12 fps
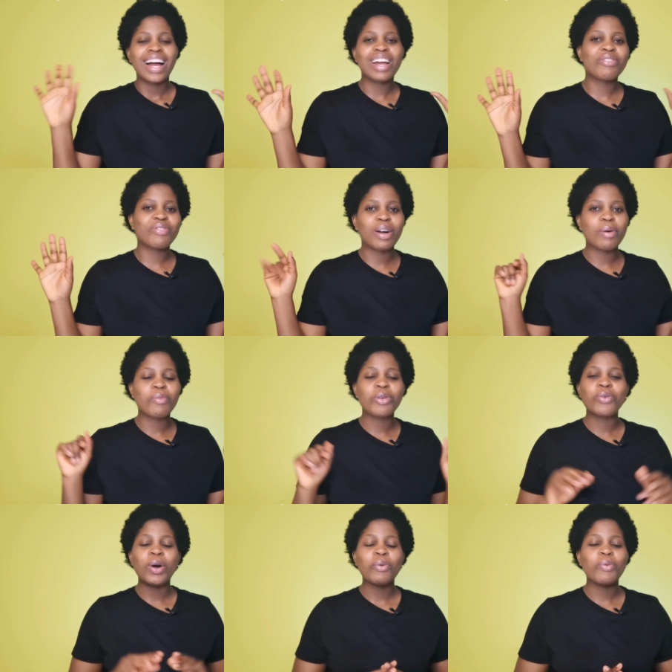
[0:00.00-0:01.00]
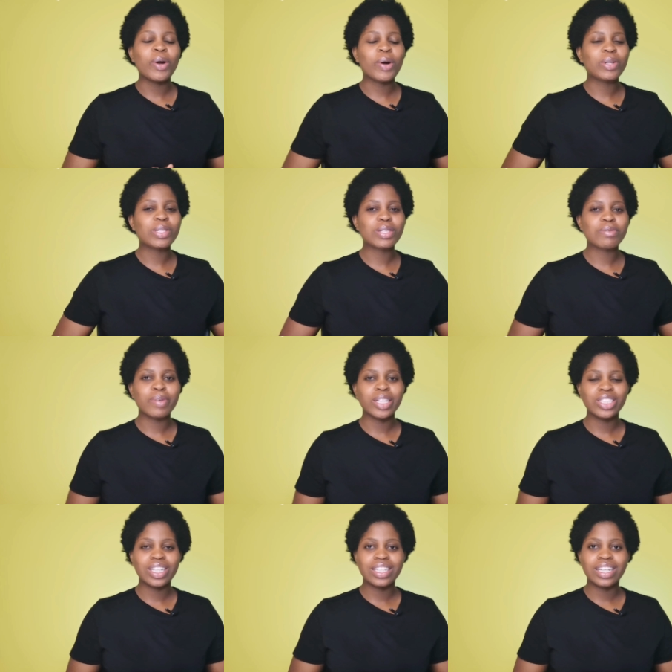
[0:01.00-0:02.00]
Hi fam, you are welcome to my
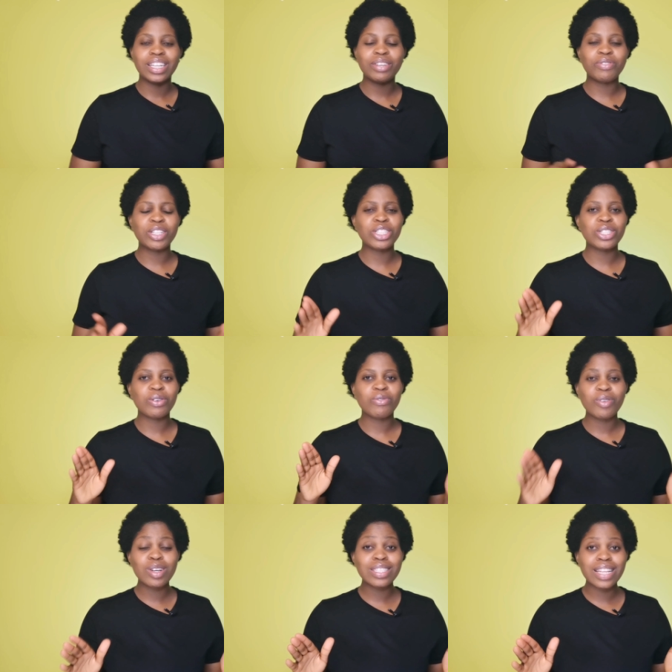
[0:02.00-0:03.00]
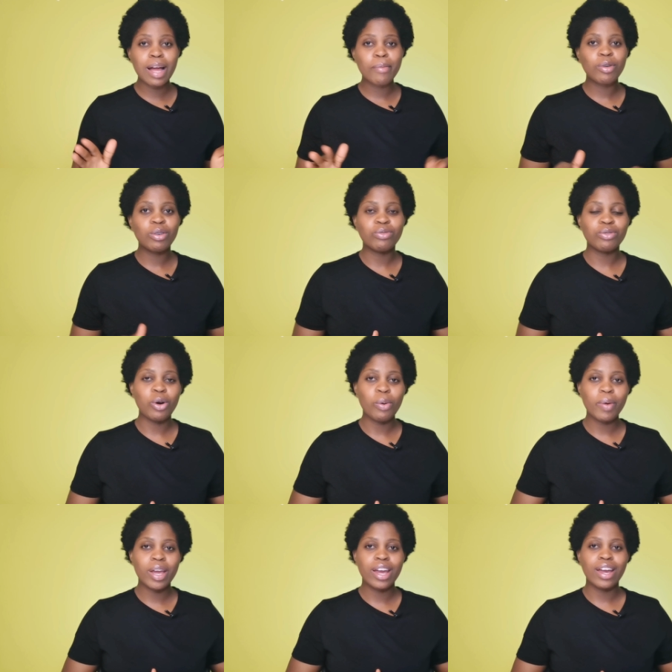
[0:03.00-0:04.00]
channel. If it is your first time of
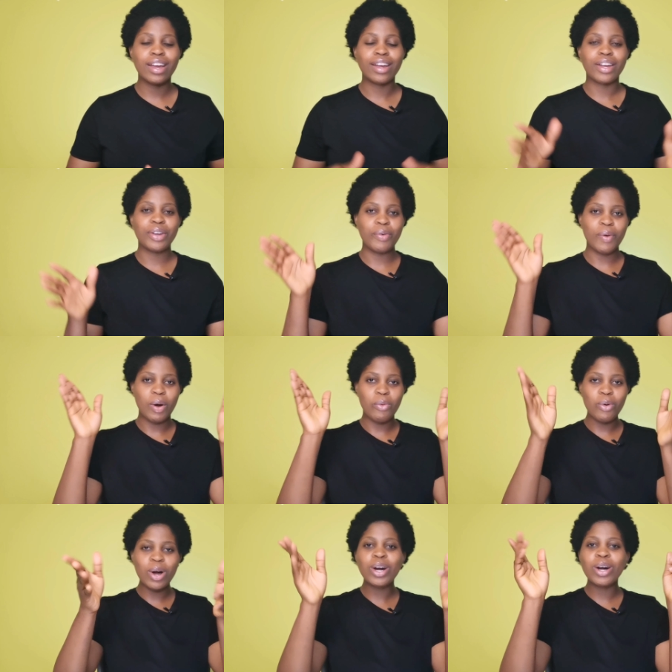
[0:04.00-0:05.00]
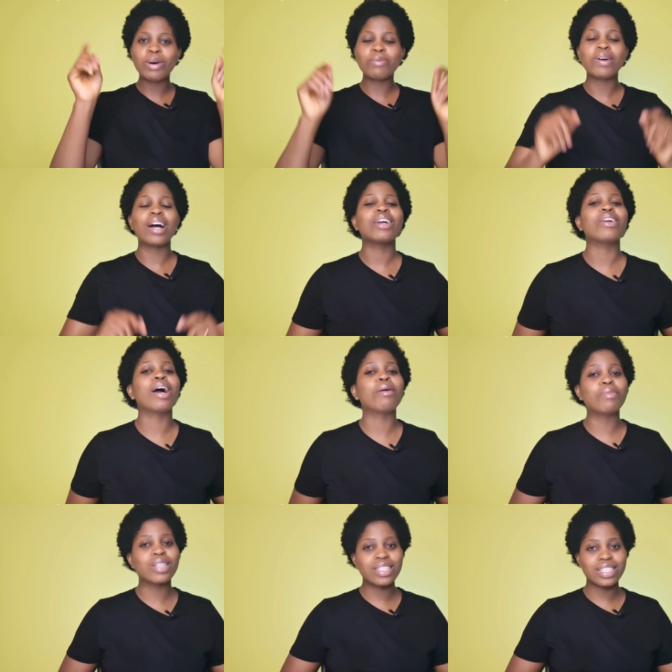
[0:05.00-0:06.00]
coming here, you are welcome.
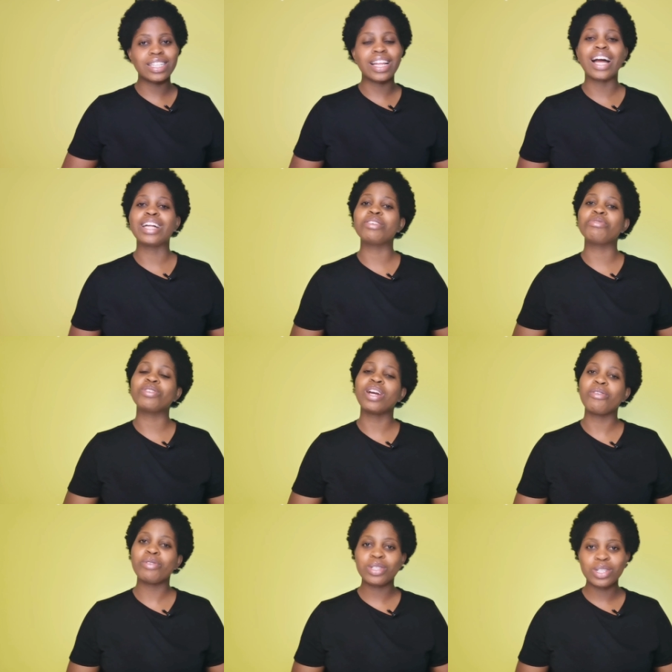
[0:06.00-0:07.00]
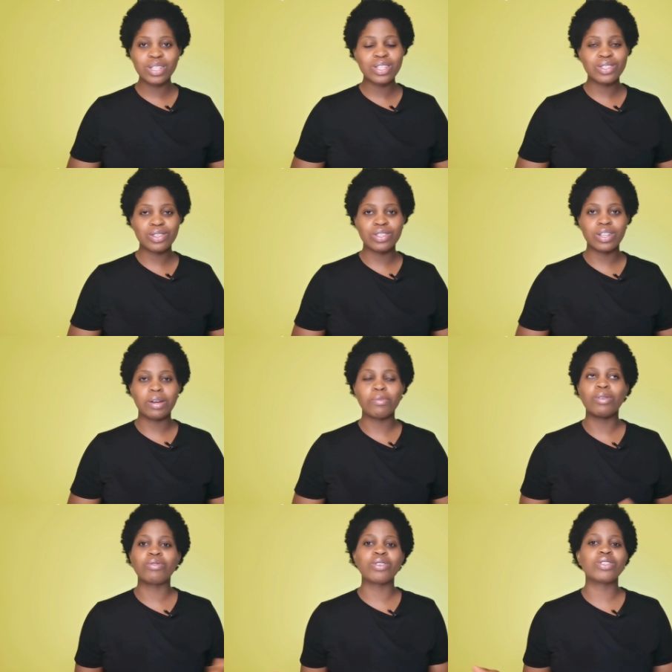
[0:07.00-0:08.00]
I'm Lizzie, and if you are a returning
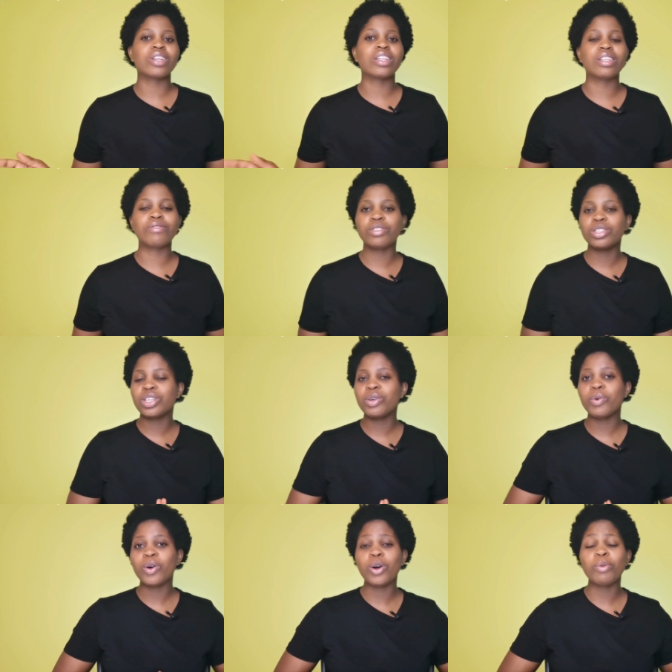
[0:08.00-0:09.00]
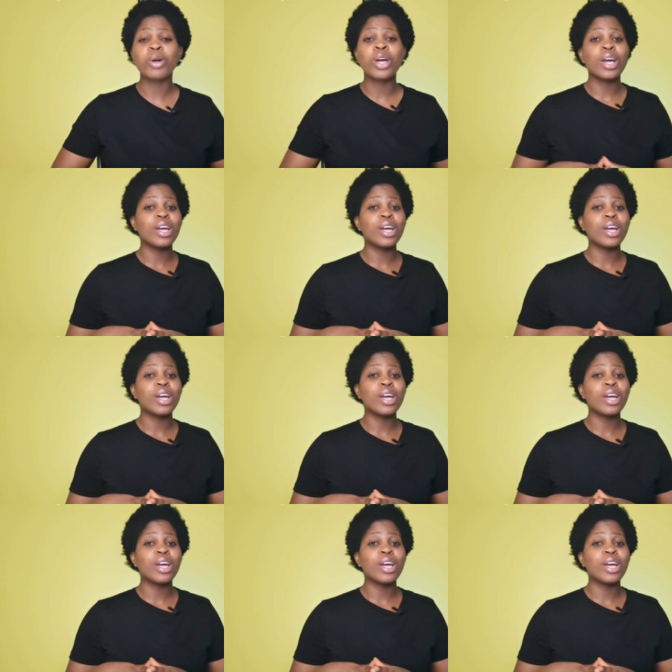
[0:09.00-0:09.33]
subscriber, of course you are definitely welcome.